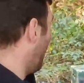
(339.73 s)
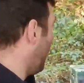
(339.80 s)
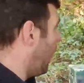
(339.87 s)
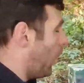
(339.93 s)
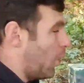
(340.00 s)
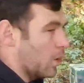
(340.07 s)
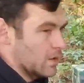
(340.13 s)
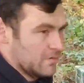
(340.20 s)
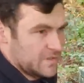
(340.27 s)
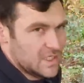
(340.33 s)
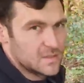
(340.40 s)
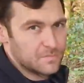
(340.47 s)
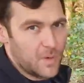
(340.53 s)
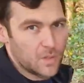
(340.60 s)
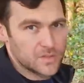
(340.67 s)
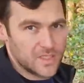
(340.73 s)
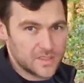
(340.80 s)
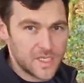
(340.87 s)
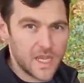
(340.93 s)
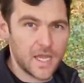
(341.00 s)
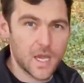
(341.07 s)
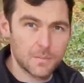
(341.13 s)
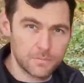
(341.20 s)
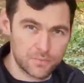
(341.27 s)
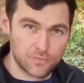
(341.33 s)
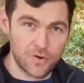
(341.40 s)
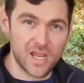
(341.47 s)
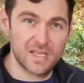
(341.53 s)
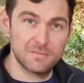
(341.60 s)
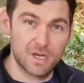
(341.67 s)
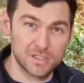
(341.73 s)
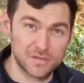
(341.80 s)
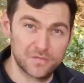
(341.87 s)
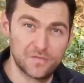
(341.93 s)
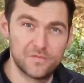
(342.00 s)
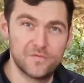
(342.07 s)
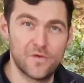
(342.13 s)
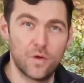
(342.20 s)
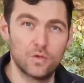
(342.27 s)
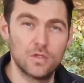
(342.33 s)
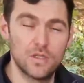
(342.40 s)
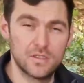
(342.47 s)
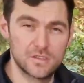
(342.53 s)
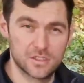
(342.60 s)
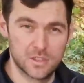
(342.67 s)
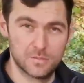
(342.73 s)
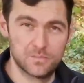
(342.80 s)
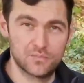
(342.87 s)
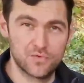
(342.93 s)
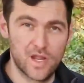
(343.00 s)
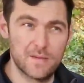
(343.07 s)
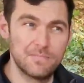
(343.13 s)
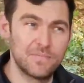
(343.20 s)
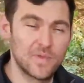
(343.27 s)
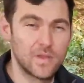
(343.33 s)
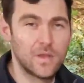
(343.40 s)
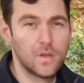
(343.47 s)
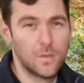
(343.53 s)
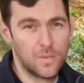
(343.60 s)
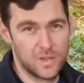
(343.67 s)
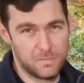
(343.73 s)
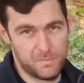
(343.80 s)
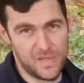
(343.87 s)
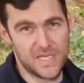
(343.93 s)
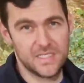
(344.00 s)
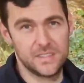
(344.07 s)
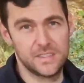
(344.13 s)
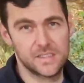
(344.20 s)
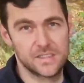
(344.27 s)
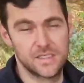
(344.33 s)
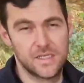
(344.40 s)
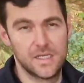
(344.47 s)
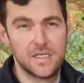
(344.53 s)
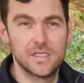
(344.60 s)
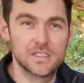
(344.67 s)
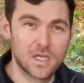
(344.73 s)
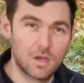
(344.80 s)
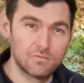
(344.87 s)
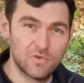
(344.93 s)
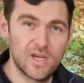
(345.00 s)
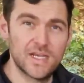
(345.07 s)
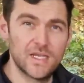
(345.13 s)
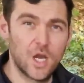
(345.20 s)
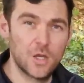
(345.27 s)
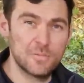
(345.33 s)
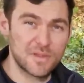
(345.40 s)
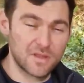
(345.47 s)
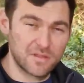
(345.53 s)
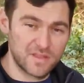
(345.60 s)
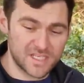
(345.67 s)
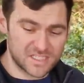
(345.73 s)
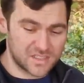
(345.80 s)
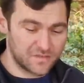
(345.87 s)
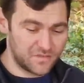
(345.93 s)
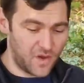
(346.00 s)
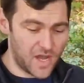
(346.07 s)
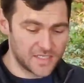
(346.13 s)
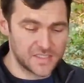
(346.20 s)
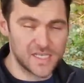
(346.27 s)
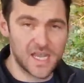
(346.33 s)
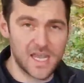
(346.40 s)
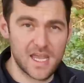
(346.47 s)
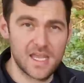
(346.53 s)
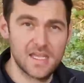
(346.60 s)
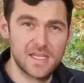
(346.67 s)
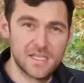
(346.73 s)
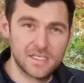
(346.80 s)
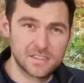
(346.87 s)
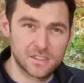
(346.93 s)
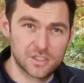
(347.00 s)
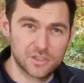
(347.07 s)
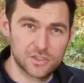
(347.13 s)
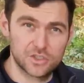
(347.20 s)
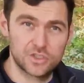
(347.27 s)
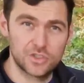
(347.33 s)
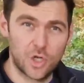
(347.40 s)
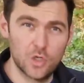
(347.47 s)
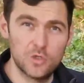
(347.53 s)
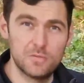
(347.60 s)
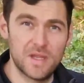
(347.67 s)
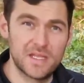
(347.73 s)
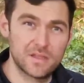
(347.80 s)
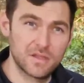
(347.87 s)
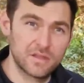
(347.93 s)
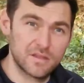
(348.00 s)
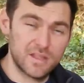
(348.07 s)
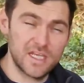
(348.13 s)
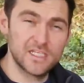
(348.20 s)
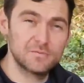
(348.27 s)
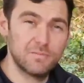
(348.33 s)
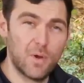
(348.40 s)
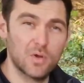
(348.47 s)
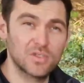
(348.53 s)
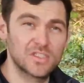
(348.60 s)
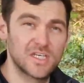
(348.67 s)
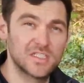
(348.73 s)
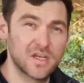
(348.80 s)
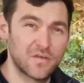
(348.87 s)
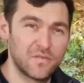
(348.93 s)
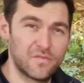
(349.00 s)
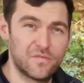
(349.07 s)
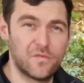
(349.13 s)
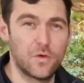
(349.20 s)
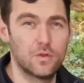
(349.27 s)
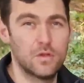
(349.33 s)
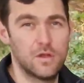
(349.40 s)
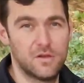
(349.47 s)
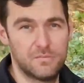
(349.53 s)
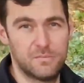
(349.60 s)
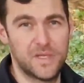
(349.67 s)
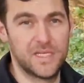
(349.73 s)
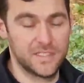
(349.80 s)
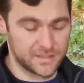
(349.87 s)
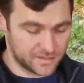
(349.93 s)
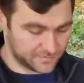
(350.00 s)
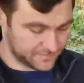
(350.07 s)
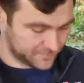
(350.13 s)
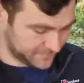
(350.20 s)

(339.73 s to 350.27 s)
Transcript: All of these boxes here are pretty much full to the brim with bees. So I'm really hoping that this device here is going to show me that these boxes are full of bees.